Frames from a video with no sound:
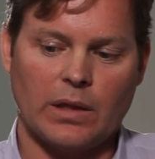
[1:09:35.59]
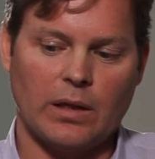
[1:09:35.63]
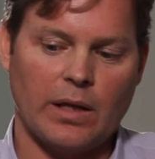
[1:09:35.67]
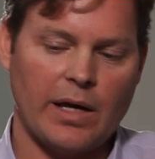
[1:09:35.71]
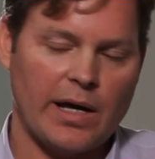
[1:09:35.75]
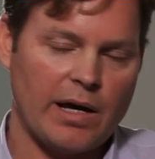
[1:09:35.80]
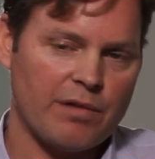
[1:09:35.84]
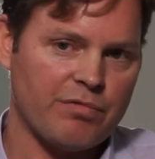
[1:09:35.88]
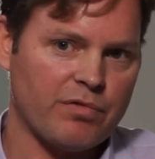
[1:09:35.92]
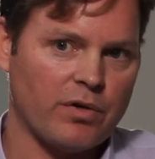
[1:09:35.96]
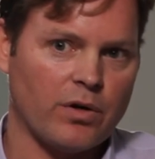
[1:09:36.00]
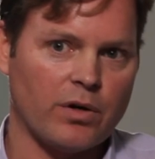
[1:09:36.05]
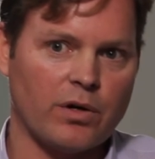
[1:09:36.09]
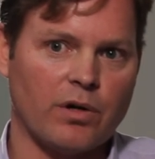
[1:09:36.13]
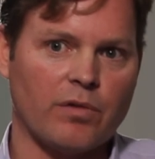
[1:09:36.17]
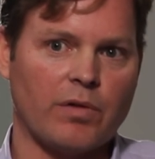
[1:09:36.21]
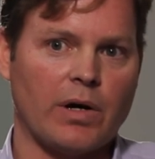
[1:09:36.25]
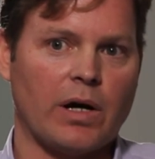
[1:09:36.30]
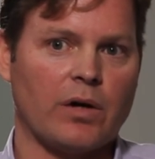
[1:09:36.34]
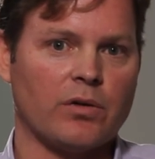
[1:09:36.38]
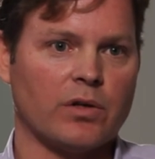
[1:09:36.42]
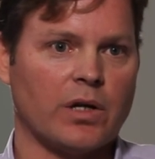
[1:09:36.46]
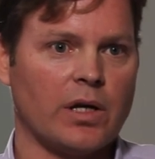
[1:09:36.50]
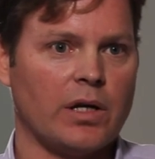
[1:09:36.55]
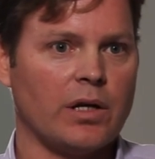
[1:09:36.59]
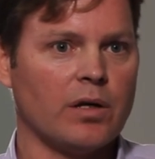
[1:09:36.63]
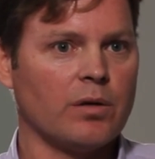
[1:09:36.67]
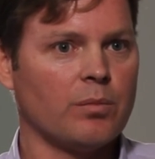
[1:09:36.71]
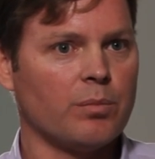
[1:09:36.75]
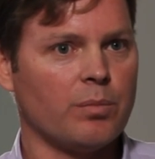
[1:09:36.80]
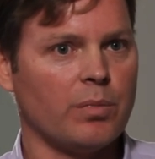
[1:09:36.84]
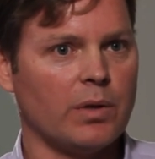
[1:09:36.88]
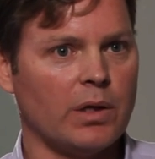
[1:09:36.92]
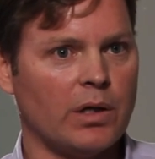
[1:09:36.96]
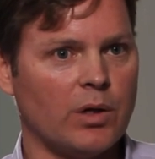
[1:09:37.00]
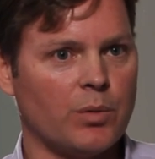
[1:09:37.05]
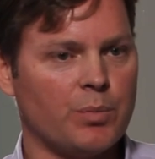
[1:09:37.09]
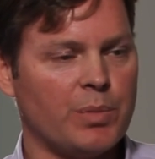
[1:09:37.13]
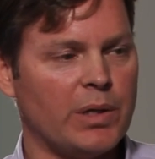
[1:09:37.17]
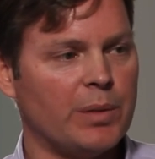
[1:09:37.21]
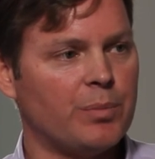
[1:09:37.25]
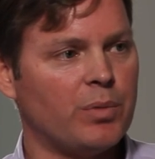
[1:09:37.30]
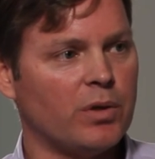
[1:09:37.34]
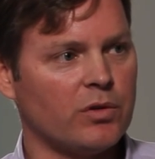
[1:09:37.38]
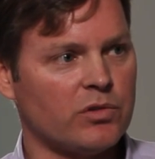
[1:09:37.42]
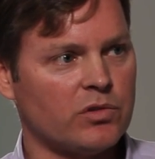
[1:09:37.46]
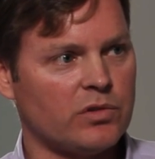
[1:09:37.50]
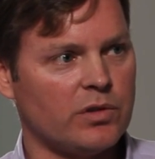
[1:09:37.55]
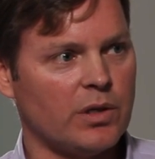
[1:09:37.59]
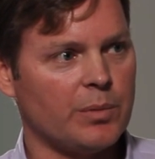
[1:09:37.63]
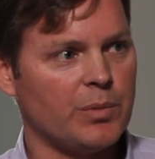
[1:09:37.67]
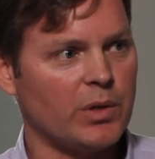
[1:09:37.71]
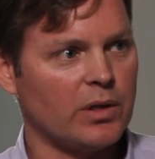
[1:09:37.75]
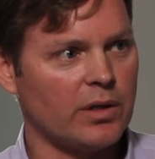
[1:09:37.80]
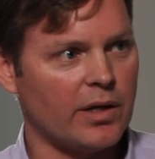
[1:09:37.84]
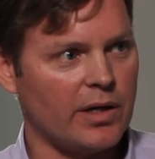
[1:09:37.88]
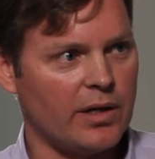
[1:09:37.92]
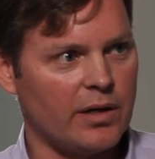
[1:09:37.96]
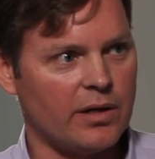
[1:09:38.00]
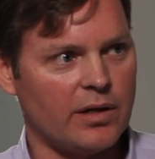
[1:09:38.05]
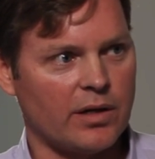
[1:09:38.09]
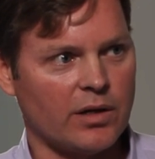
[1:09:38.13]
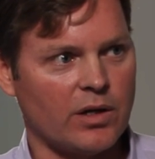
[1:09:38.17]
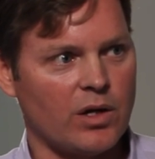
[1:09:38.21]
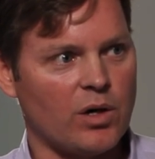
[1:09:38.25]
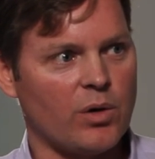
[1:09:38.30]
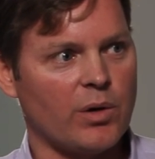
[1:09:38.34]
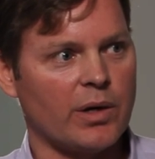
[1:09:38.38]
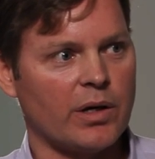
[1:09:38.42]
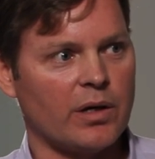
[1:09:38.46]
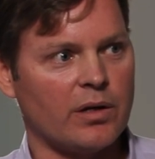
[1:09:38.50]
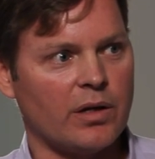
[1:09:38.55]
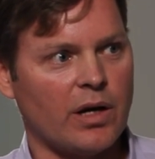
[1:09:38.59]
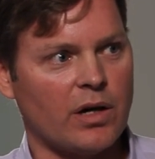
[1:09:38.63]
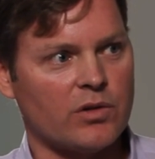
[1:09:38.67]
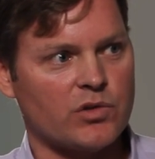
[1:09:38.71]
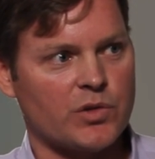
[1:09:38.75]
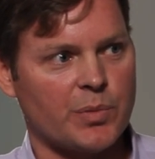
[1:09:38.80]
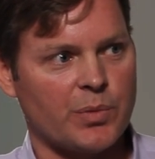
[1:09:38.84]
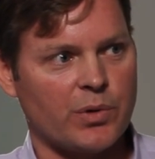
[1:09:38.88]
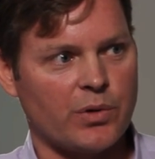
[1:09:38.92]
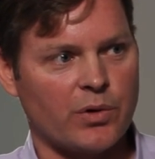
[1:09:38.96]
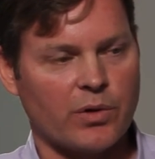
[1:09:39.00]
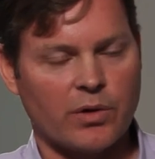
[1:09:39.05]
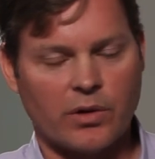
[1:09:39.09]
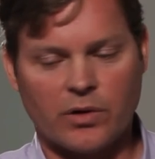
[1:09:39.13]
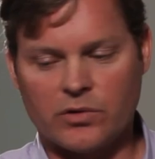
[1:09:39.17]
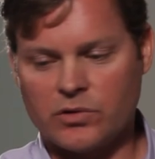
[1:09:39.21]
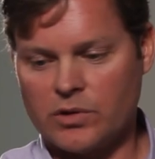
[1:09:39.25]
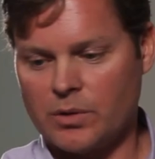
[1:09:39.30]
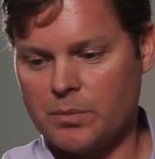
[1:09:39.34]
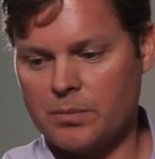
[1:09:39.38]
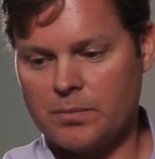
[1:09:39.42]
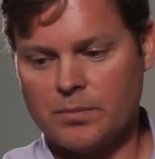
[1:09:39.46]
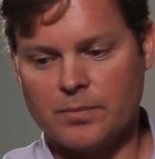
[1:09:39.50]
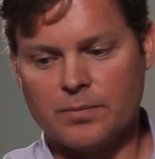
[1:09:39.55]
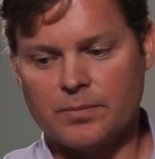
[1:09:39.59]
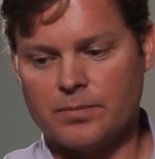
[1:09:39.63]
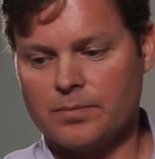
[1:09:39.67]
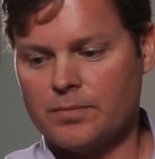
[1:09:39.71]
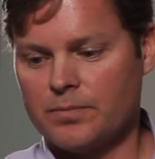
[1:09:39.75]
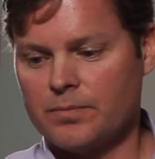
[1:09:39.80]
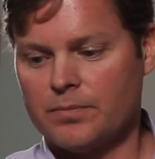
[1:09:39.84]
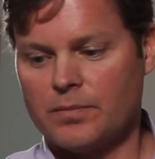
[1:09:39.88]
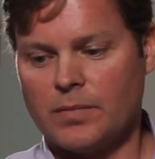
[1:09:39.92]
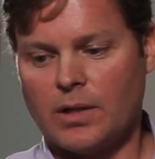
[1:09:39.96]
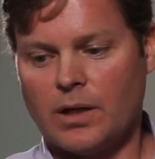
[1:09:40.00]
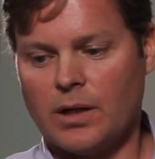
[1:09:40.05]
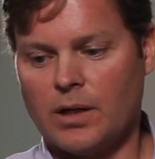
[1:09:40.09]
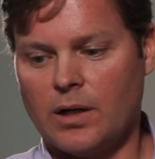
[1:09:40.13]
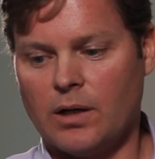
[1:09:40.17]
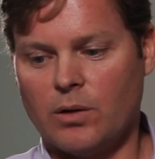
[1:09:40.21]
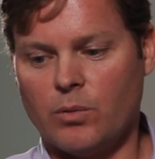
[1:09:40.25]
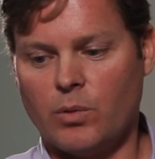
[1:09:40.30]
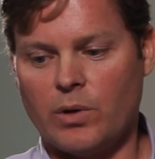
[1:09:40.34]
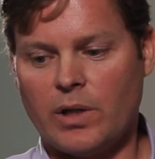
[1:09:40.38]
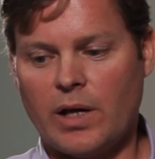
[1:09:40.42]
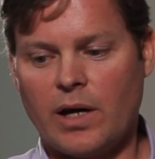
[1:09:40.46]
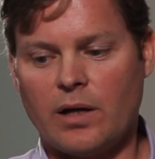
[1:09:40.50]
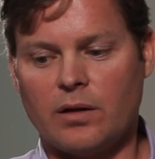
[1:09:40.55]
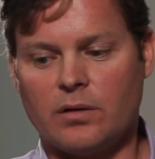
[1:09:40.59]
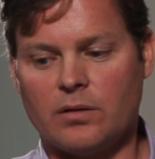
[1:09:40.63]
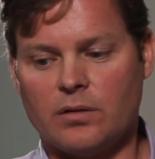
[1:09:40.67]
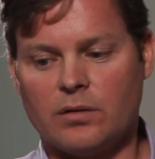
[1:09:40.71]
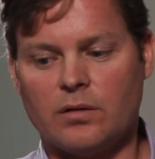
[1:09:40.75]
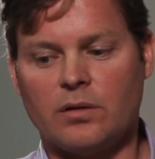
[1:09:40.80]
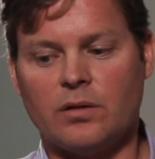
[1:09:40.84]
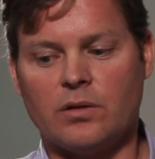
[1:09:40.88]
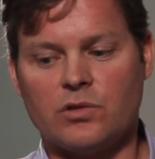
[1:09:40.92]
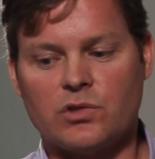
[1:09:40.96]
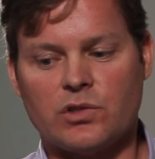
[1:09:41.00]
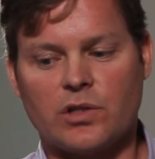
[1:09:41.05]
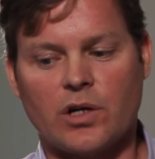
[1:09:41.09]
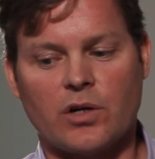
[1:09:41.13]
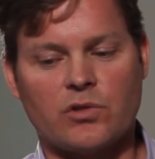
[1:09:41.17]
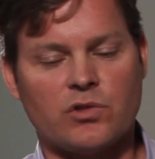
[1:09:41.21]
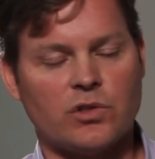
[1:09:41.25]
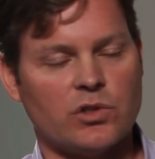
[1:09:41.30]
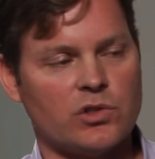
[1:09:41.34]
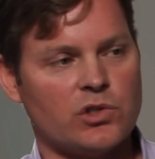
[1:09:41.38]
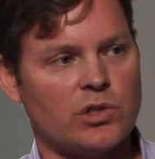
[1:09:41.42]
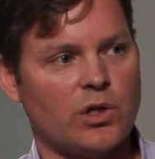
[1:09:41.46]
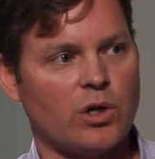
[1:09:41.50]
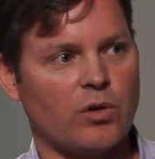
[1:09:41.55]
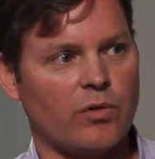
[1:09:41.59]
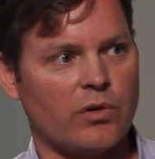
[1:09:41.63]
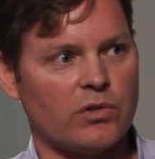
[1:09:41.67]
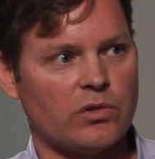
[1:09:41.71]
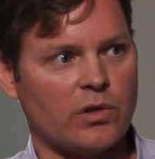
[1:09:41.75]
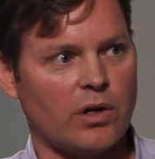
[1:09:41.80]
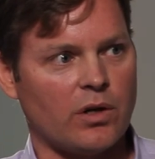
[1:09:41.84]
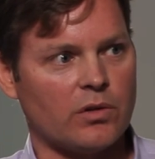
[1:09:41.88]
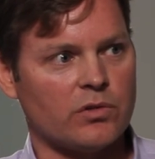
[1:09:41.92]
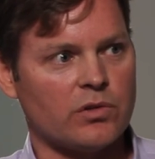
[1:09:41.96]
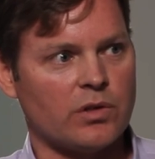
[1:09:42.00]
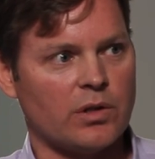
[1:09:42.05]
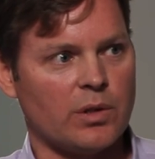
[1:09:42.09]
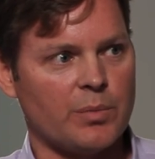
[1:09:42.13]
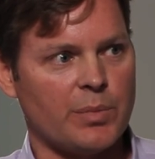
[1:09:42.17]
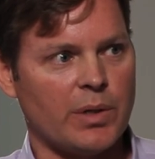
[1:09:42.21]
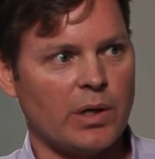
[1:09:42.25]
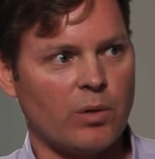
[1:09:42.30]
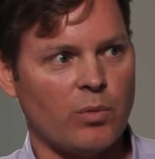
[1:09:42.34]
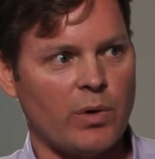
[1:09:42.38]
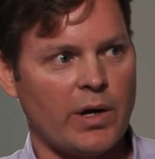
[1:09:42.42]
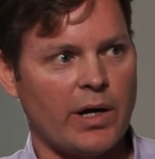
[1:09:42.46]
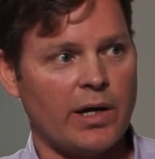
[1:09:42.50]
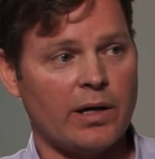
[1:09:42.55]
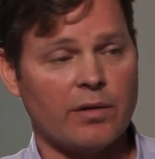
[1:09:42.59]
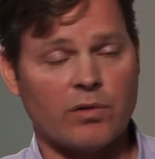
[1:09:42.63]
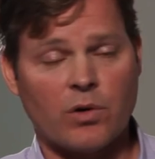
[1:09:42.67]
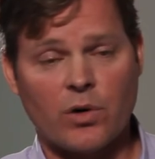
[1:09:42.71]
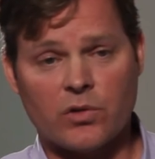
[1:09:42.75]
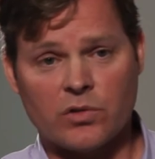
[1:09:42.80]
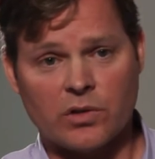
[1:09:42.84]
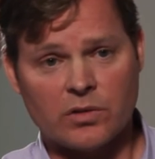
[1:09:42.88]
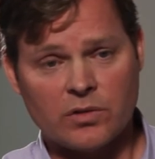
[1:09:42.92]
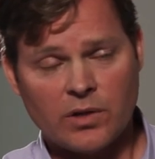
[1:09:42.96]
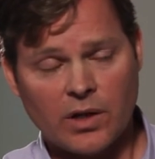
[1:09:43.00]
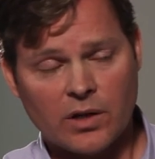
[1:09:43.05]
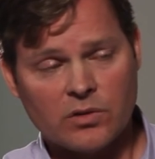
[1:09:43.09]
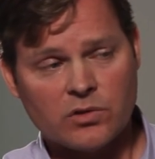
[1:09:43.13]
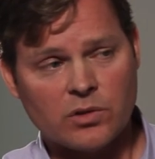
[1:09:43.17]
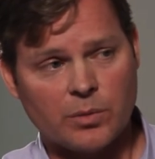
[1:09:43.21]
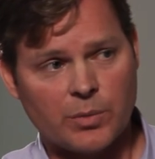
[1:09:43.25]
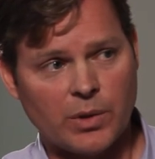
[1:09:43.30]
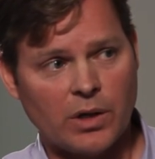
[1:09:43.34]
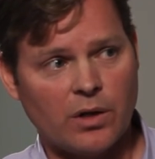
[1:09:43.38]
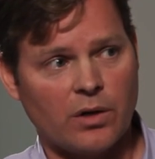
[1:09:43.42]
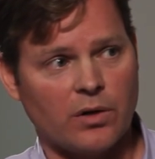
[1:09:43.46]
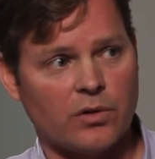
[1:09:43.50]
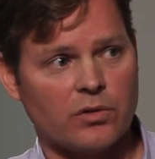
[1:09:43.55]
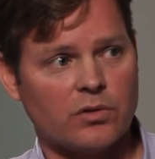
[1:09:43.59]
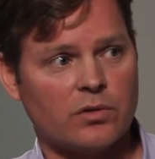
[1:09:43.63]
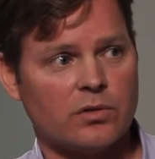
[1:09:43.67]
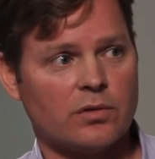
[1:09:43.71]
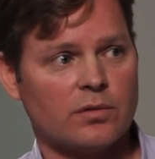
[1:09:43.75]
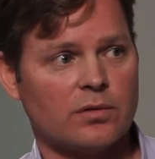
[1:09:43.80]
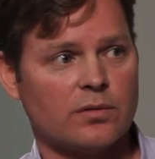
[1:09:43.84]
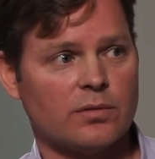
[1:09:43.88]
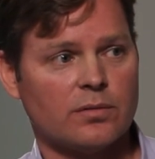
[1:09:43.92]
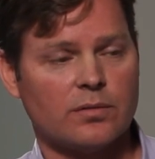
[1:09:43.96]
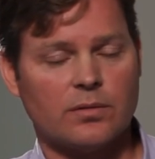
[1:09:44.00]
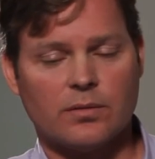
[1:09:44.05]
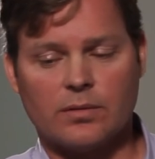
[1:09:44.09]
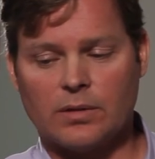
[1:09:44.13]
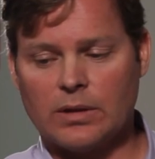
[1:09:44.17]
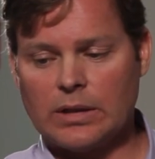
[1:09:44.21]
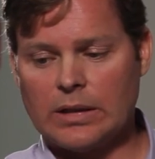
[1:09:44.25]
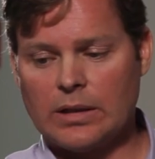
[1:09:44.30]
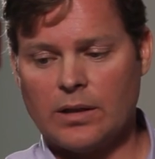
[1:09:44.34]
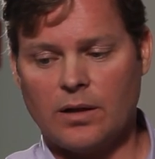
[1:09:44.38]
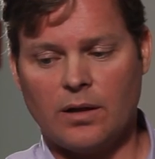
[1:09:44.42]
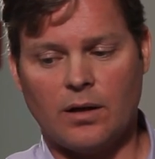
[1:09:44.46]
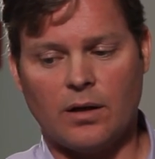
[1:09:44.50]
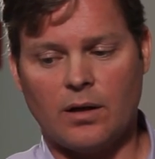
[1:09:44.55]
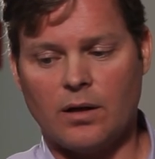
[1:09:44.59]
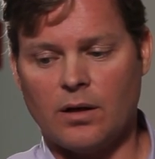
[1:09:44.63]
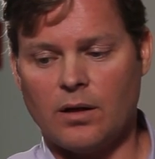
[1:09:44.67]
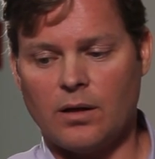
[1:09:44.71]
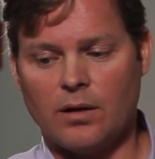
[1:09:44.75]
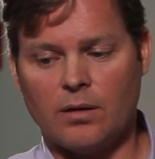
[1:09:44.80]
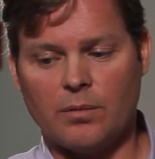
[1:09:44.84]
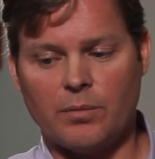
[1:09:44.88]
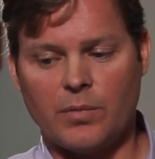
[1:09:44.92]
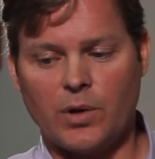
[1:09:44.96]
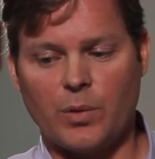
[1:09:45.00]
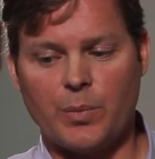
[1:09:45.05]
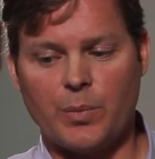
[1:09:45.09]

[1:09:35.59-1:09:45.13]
effort around getting you know people stimulated and going in entrepreneurialism, uh, when that starts to show results in a big way, and of course it takes some years, uh, there'll